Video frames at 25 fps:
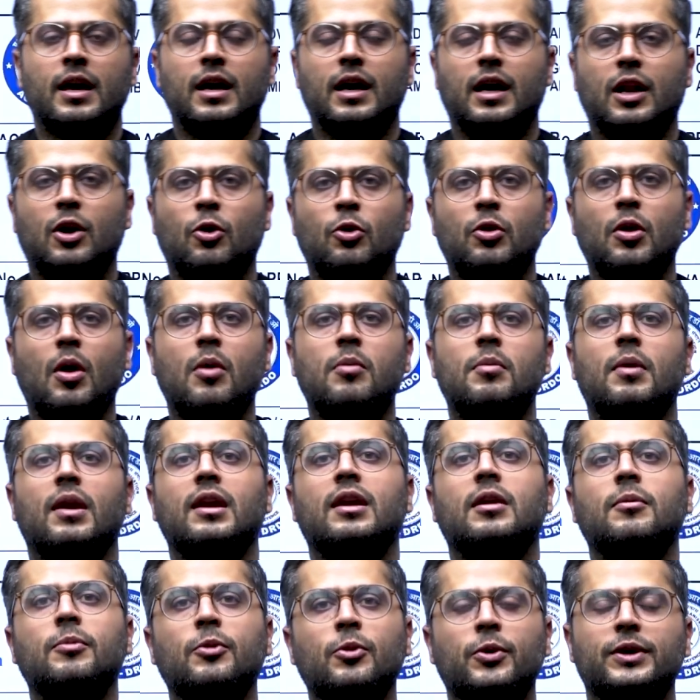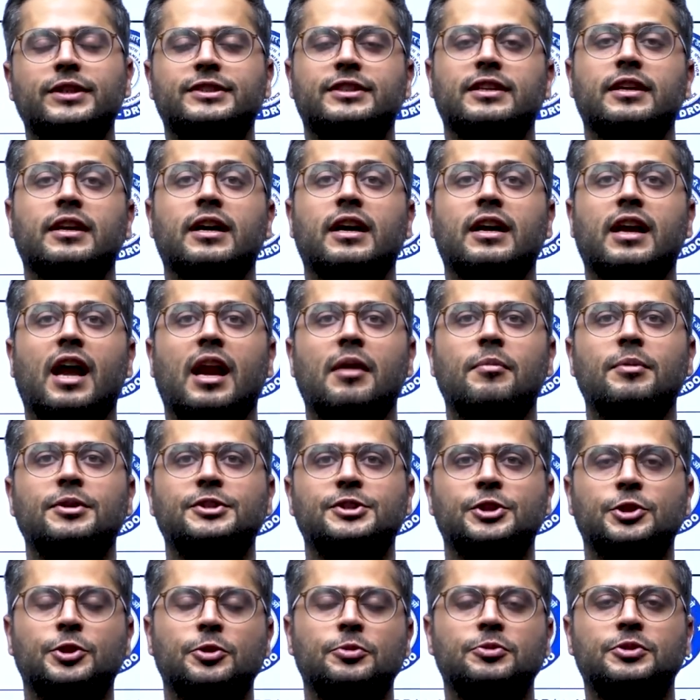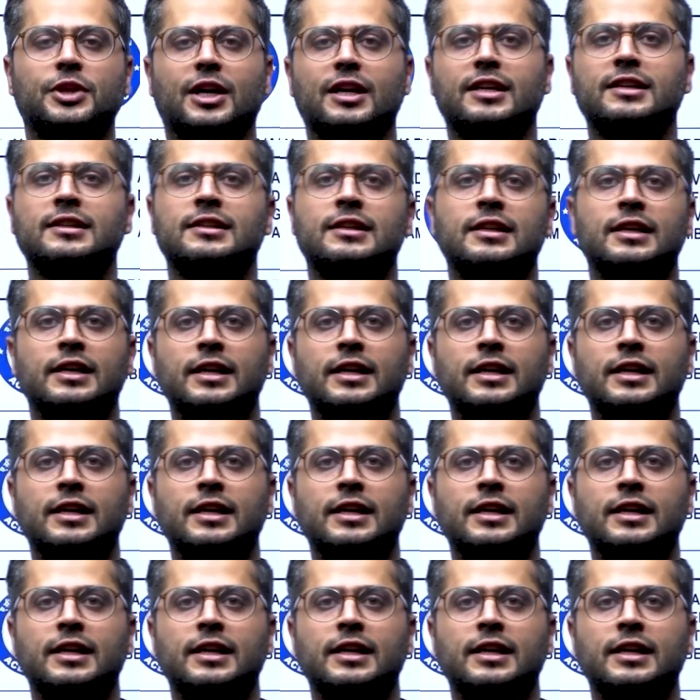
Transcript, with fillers: Hello everyone, welcome to ACE Engineering Academy's YouTube channel.